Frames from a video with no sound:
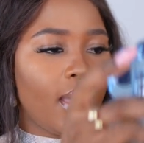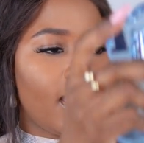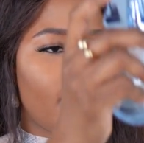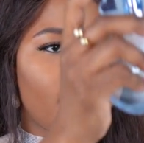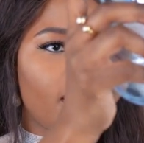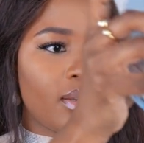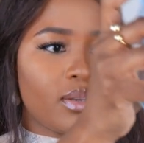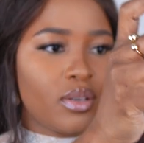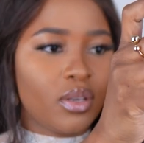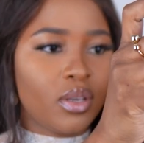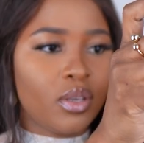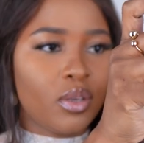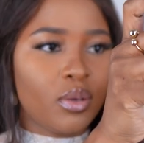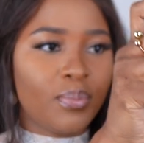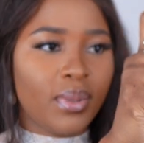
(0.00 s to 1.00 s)
And
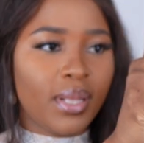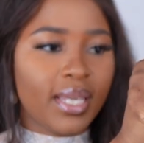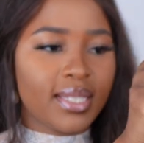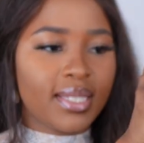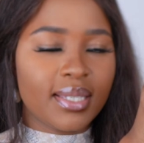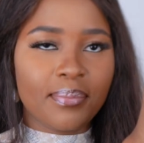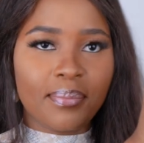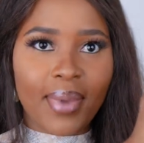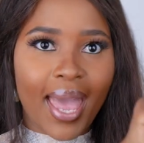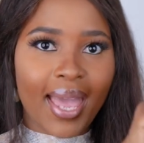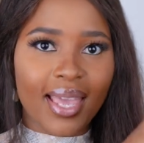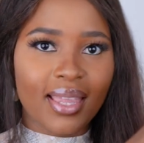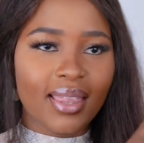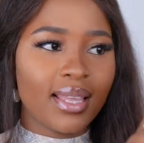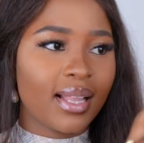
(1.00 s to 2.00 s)
you place it
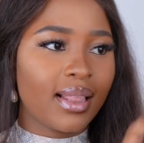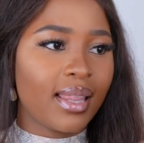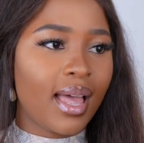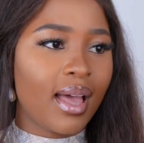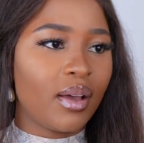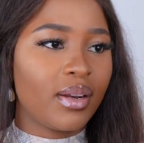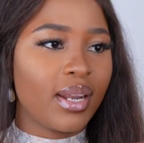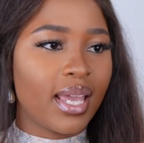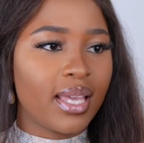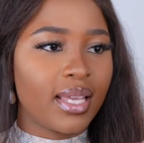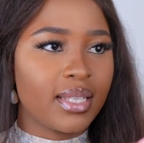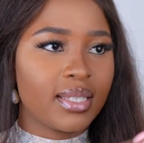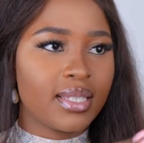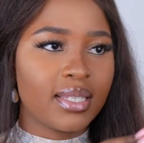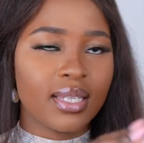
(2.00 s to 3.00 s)
back in the cloud
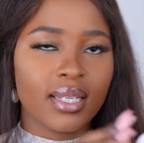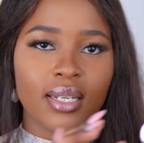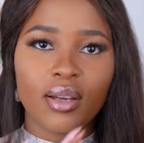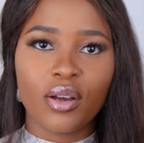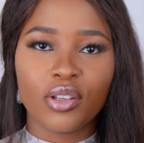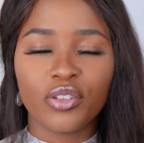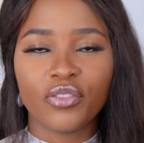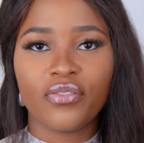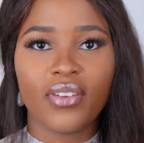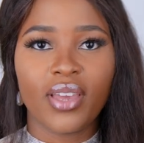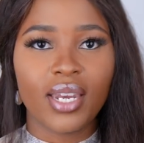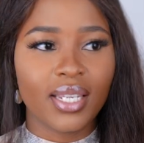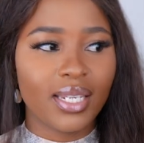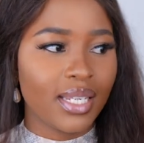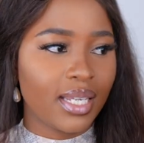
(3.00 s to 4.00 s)
and sit it on your
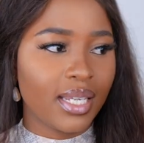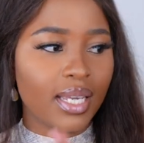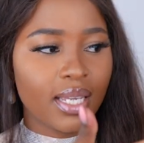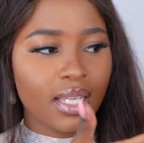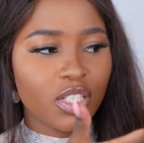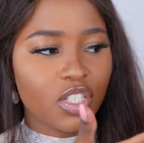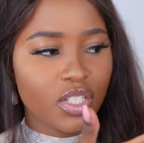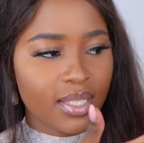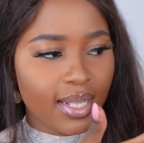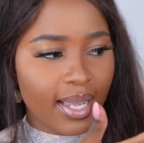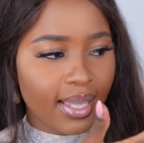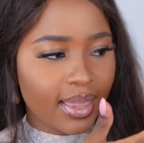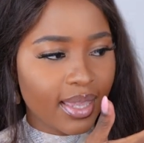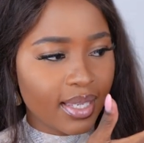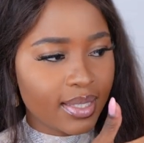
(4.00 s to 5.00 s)
vanity just
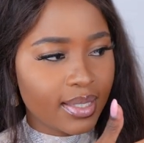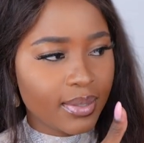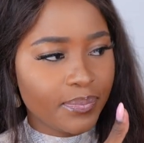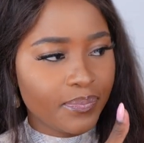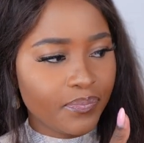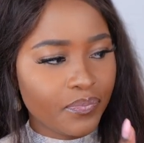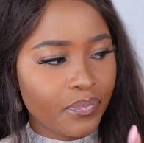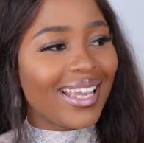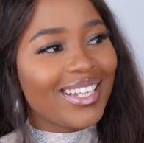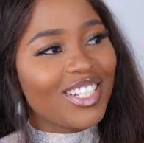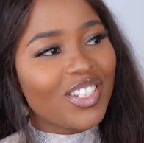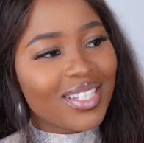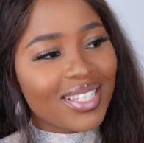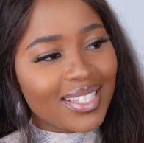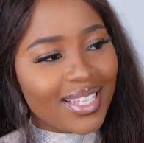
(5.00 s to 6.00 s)
like this. It
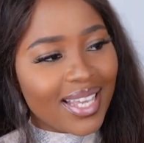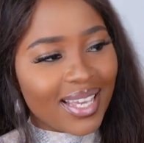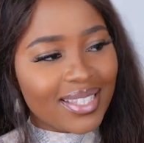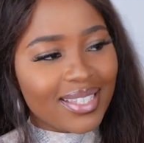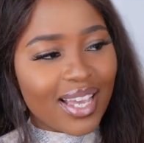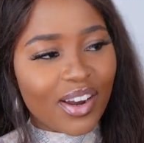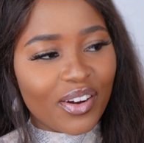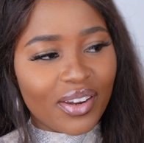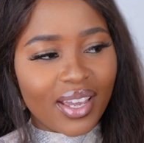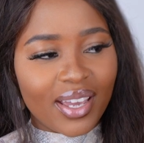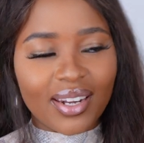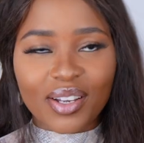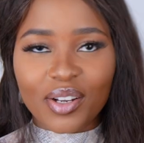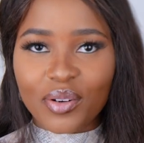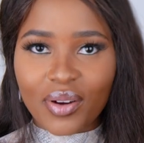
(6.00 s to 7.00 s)
just says
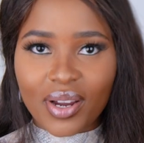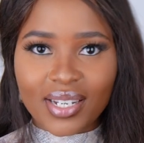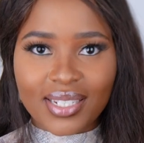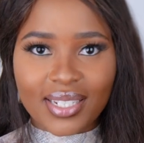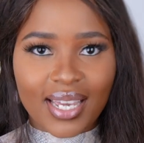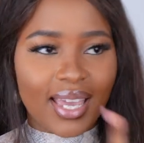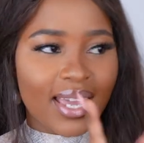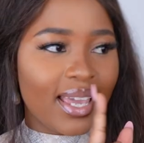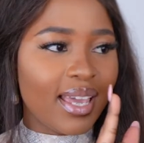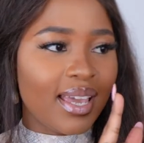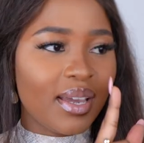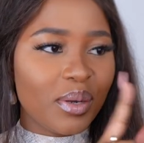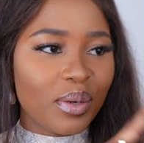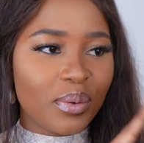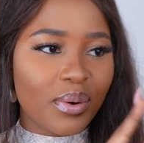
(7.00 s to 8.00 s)
Ariana Grande
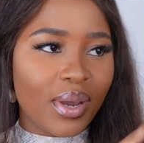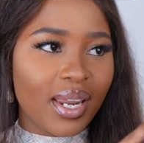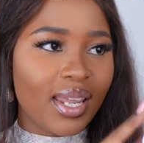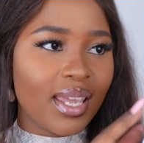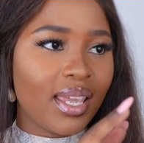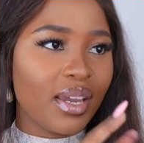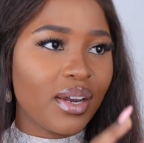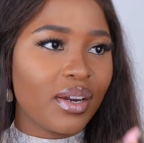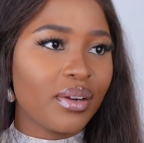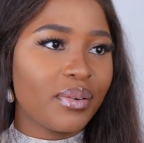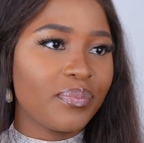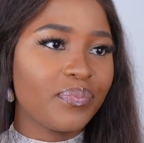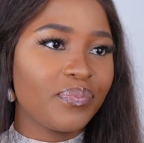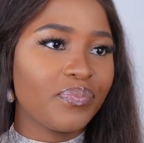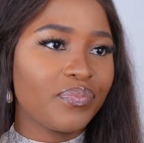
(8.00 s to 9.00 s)
right
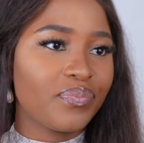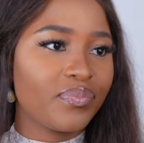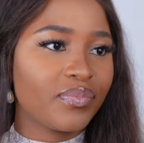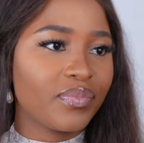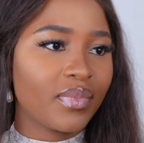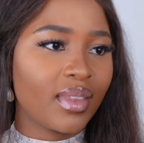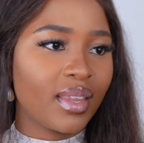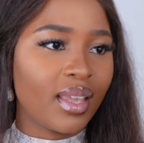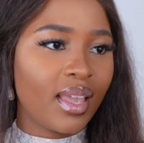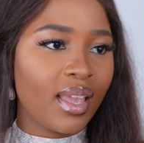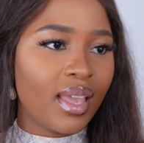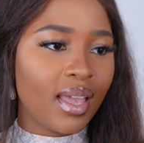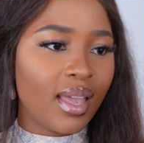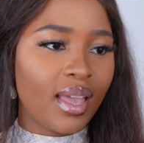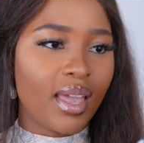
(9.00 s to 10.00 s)
here
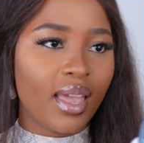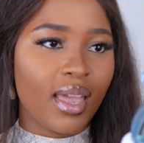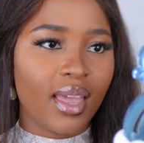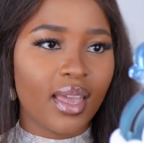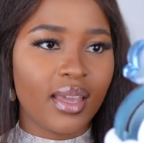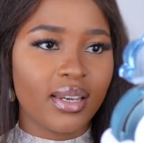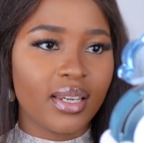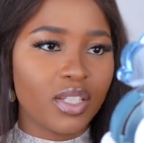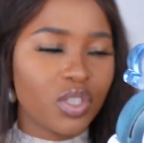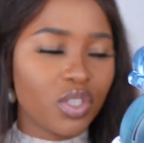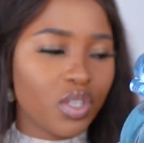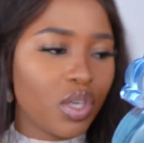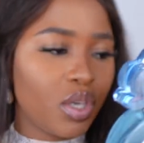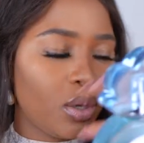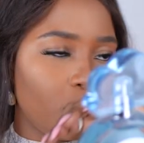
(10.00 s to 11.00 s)
and
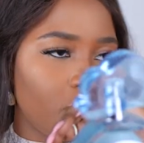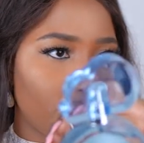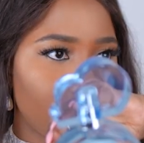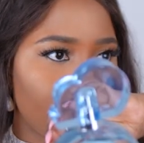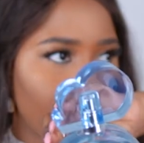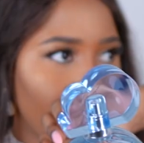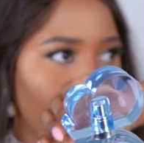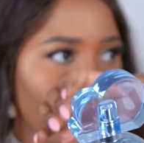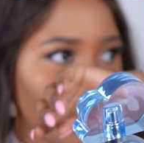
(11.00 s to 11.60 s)
it's cute.